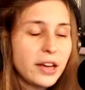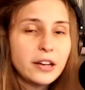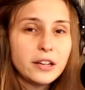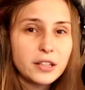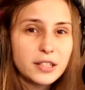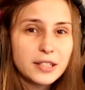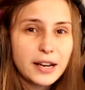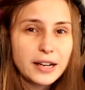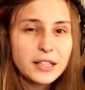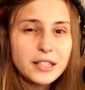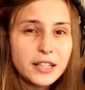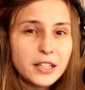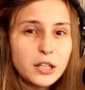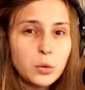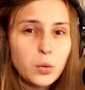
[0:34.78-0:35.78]
Then the second
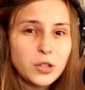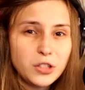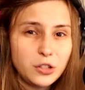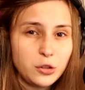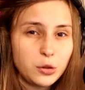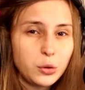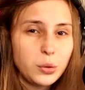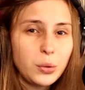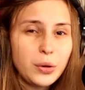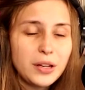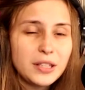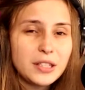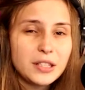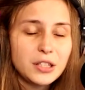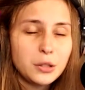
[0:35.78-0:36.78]
thing you want to do
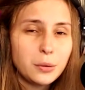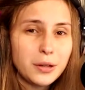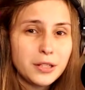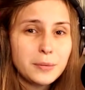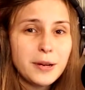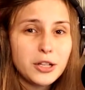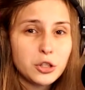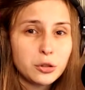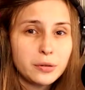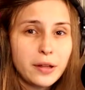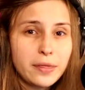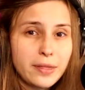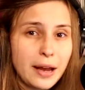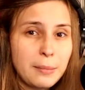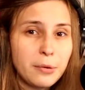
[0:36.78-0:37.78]
is you want to make sure that
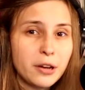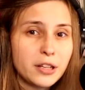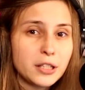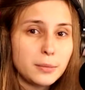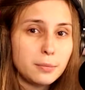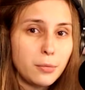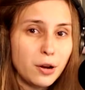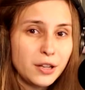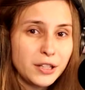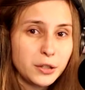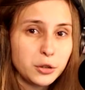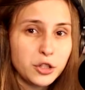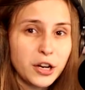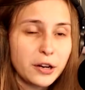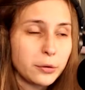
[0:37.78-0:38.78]
Nightbot is a mod in your
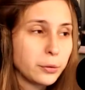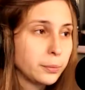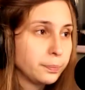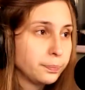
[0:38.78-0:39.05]
channel.